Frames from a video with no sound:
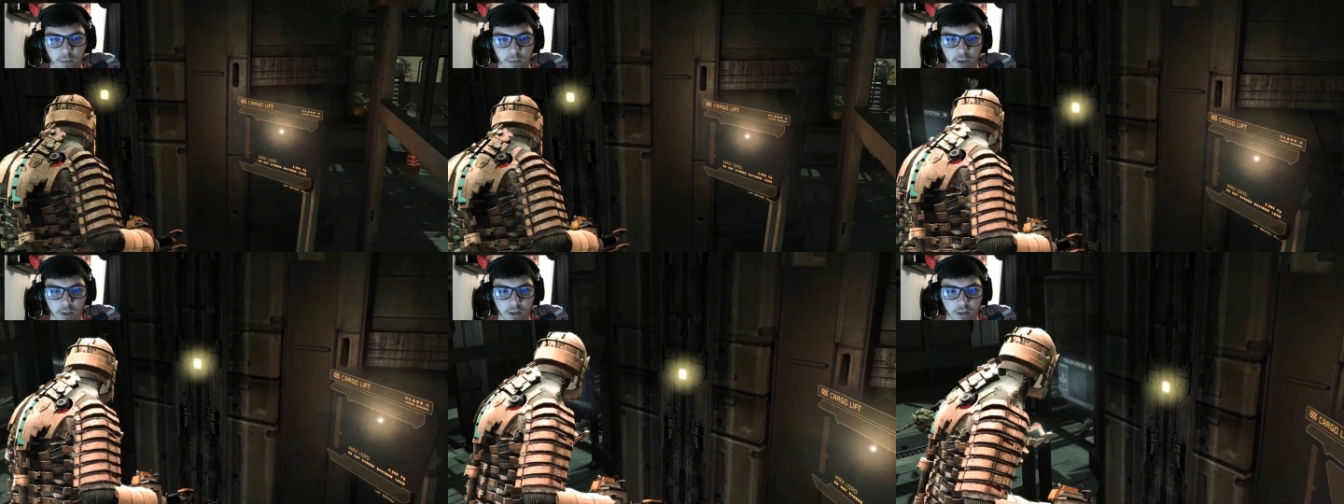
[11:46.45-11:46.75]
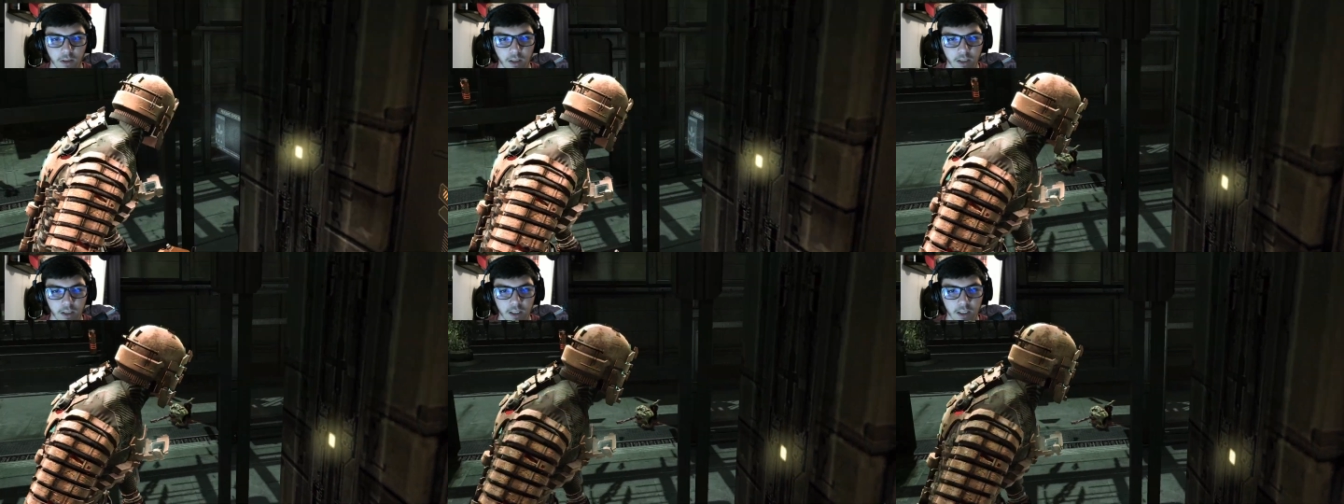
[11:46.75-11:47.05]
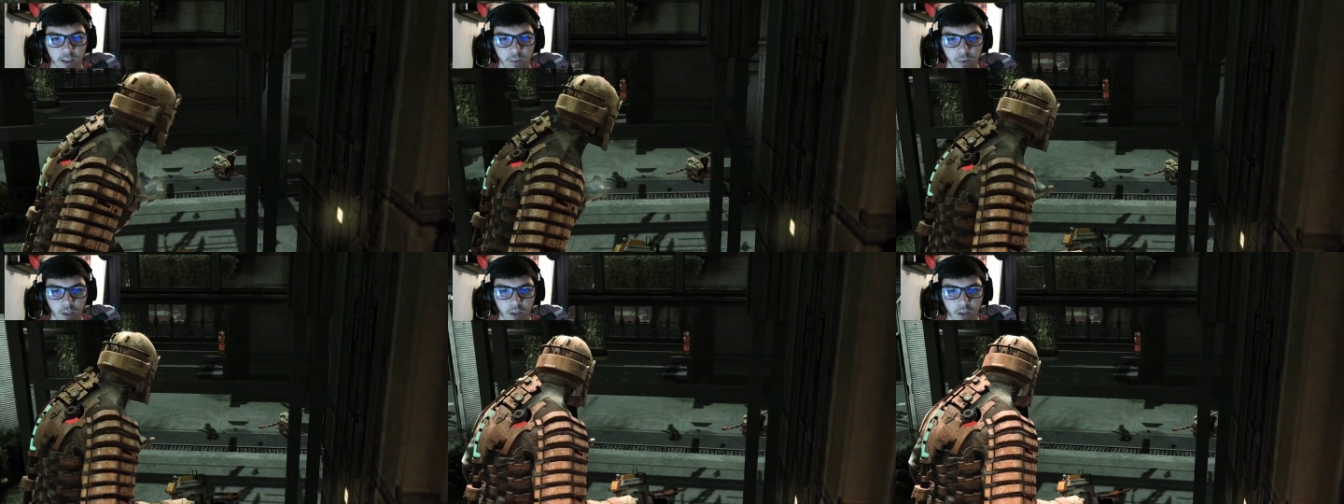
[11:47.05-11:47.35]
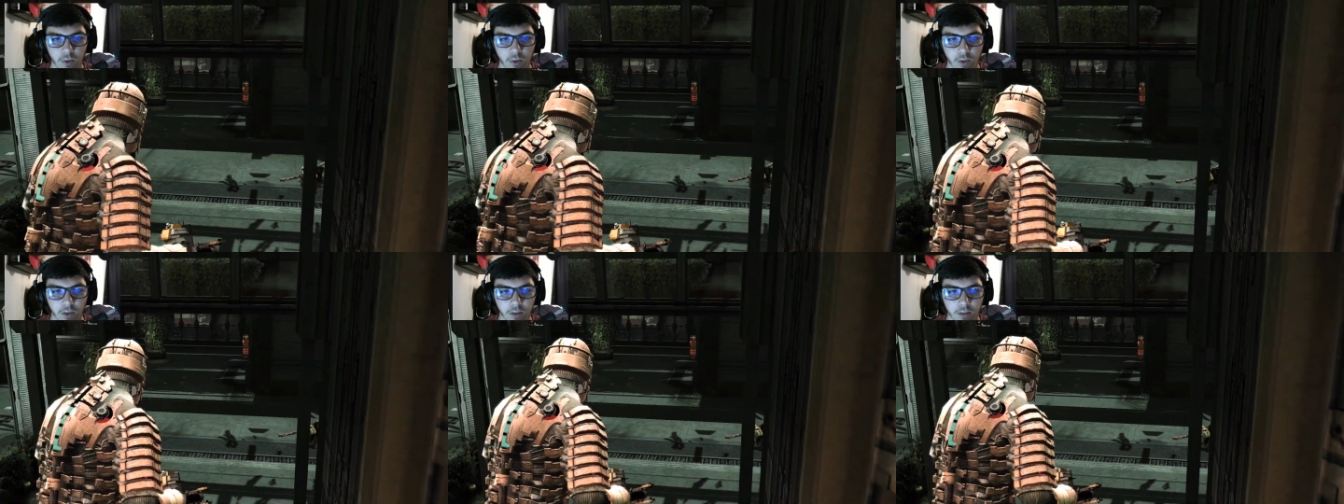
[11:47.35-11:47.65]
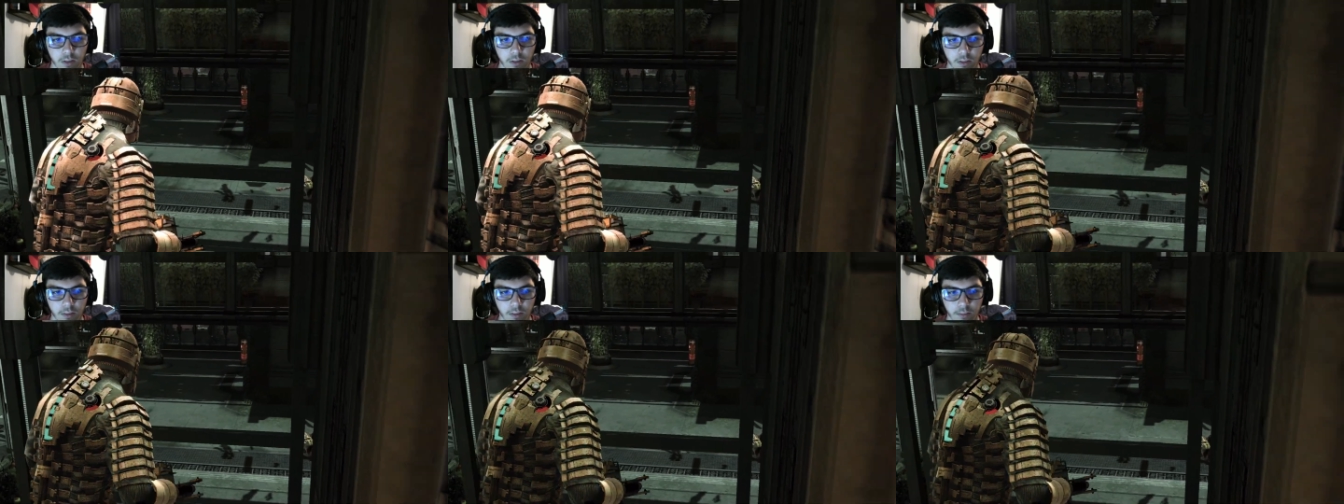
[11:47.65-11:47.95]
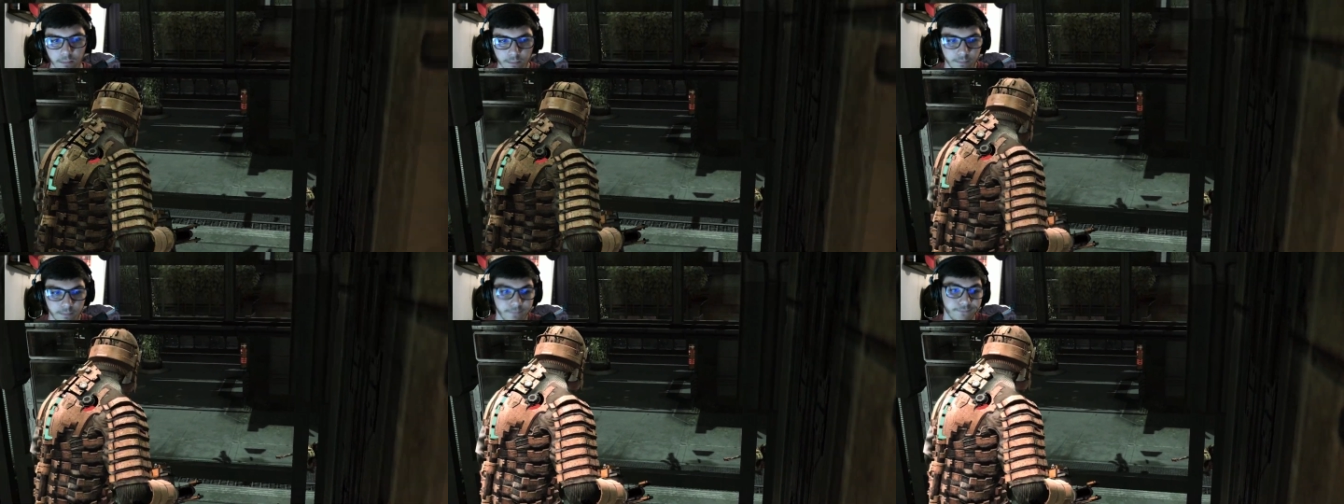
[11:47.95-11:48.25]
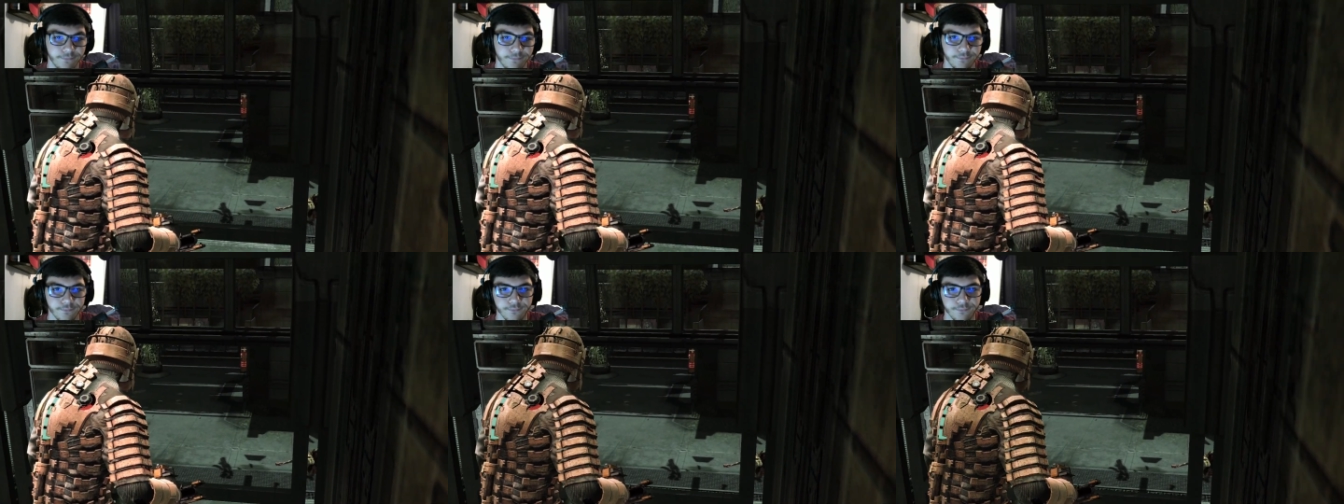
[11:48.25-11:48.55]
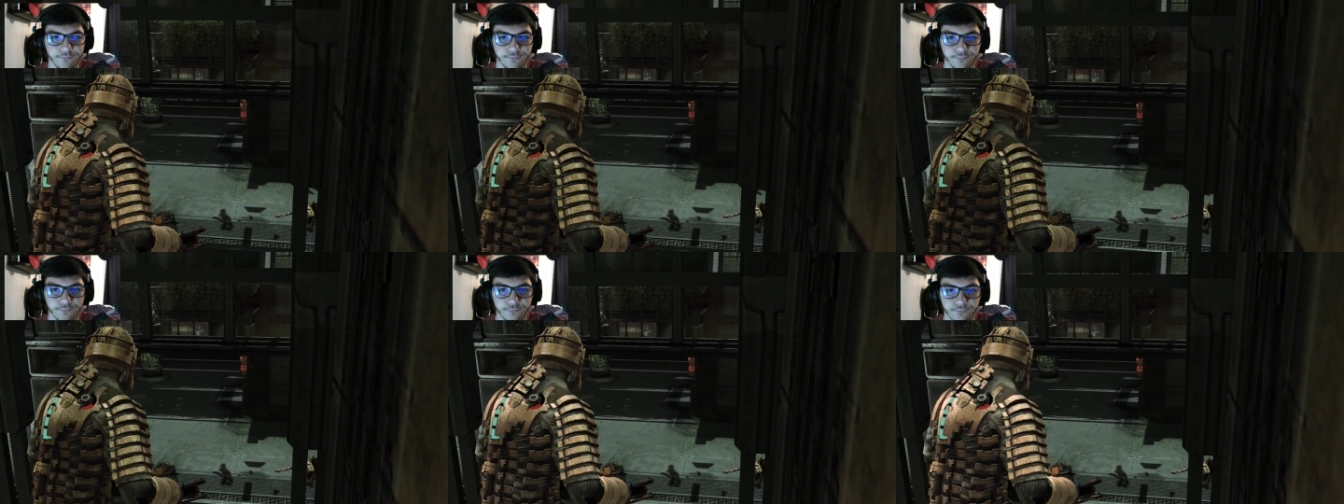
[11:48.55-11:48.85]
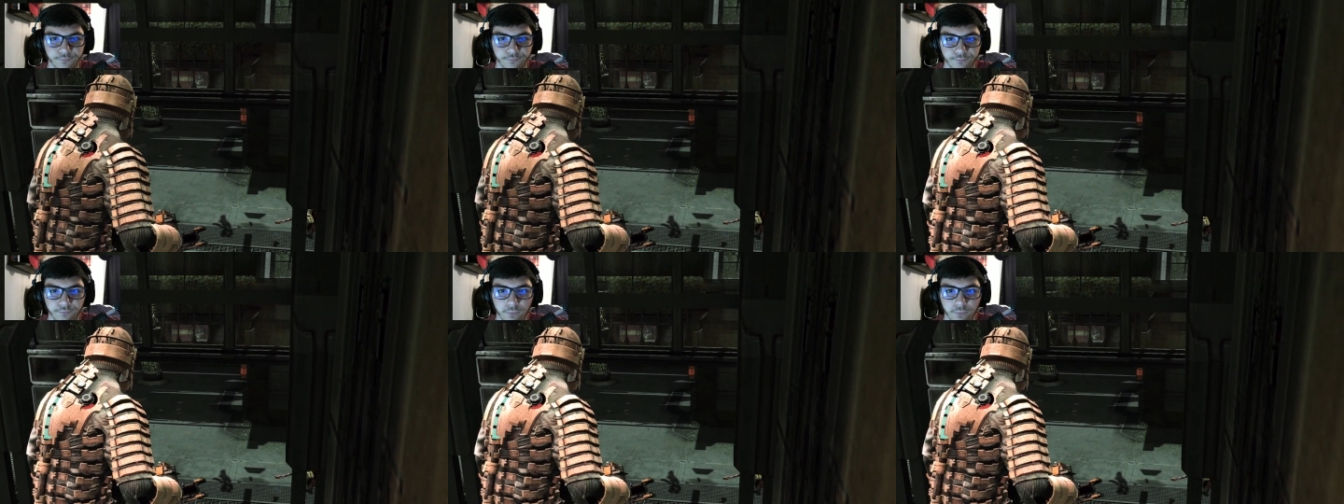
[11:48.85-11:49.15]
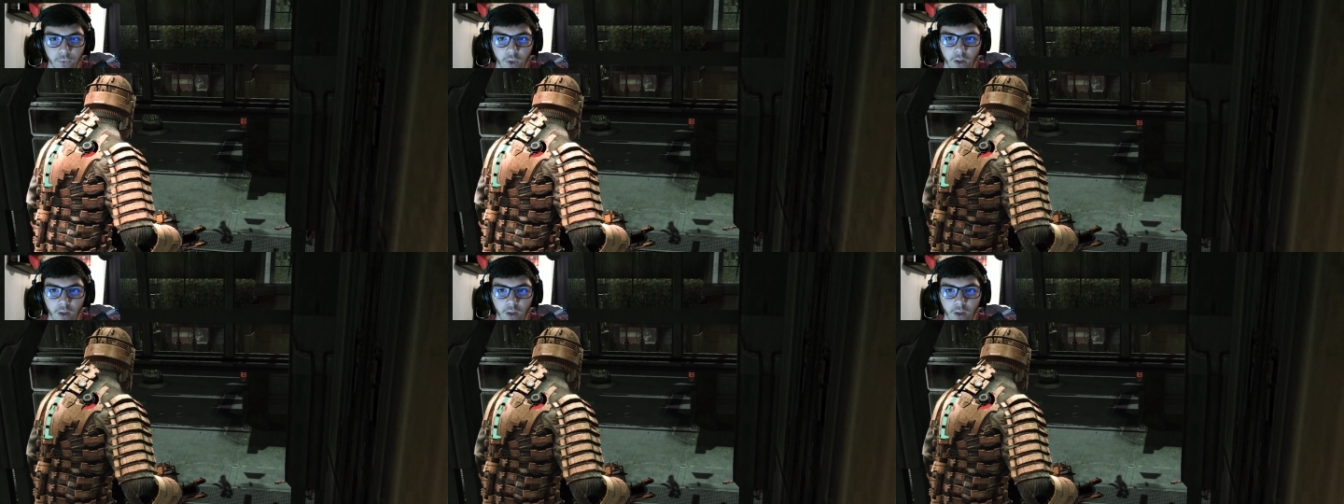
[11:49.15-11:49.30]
but I guess we're going. Mm-hmm.